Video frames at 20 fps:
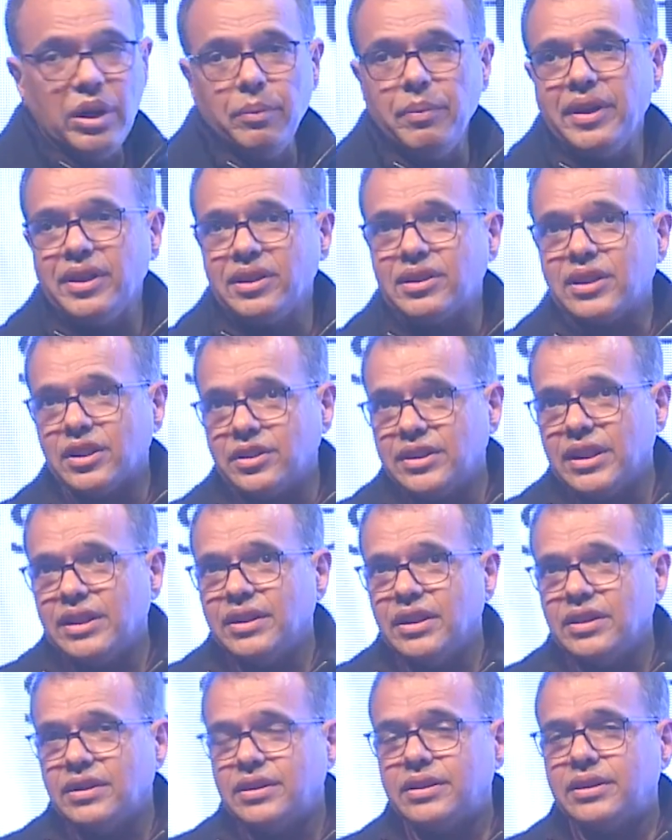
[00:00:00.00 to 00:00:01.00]
be discussing
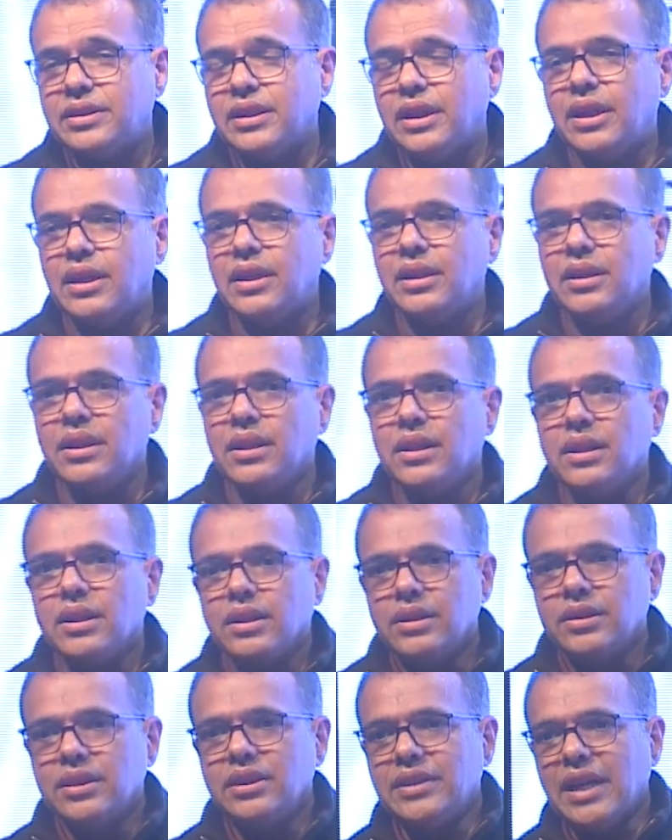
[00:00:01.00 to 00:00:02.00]
this
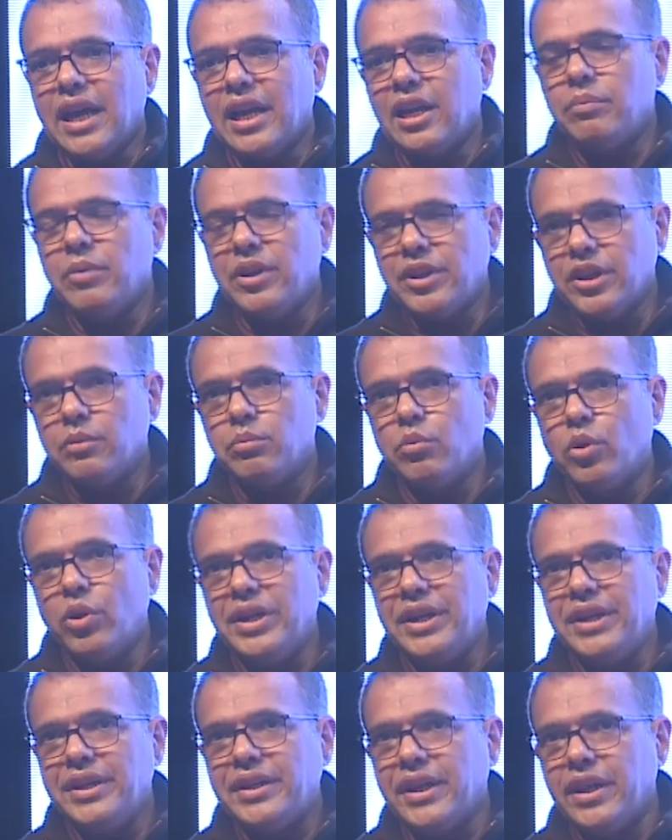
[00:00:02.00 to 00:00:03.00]
element in more
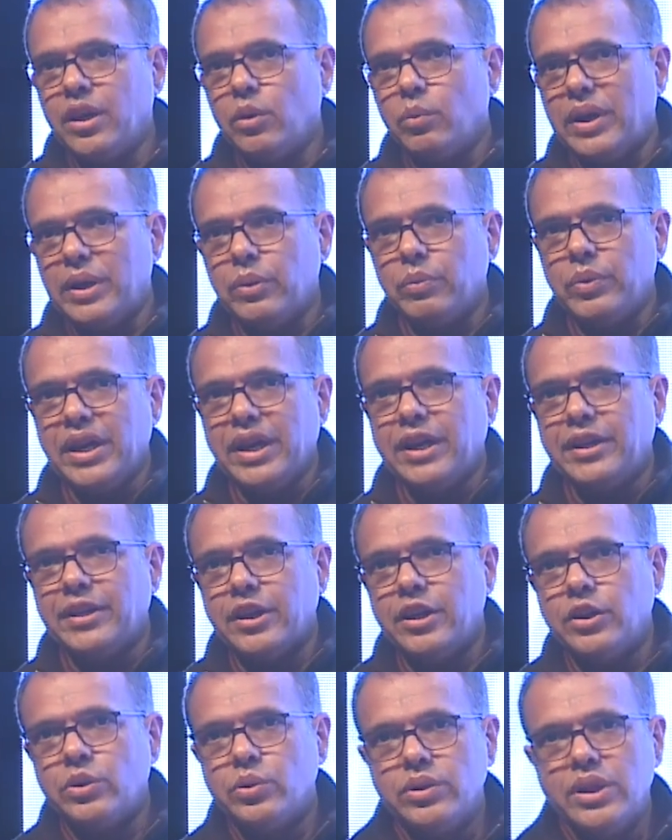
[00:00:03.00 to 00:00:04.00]
detail when we enter
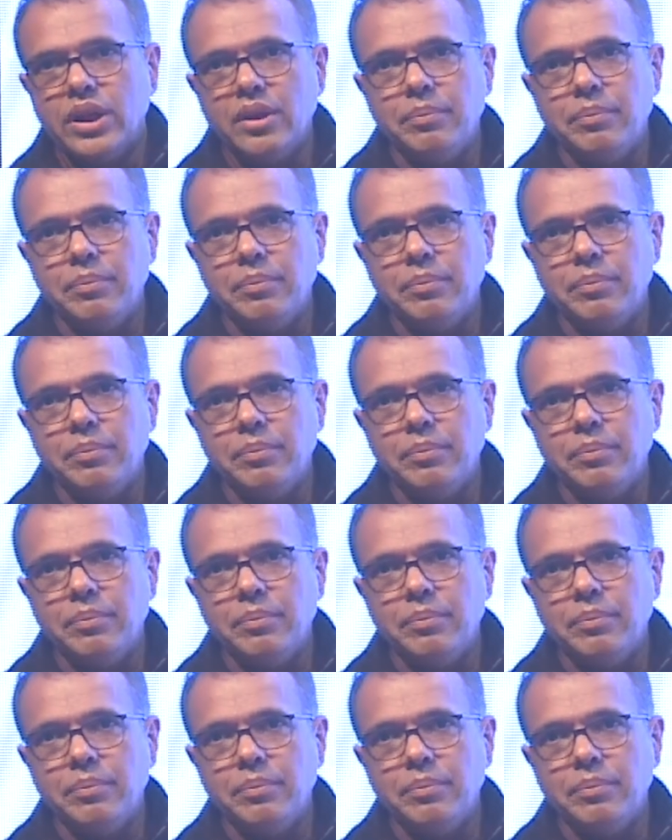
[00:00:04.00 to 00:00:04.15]
into the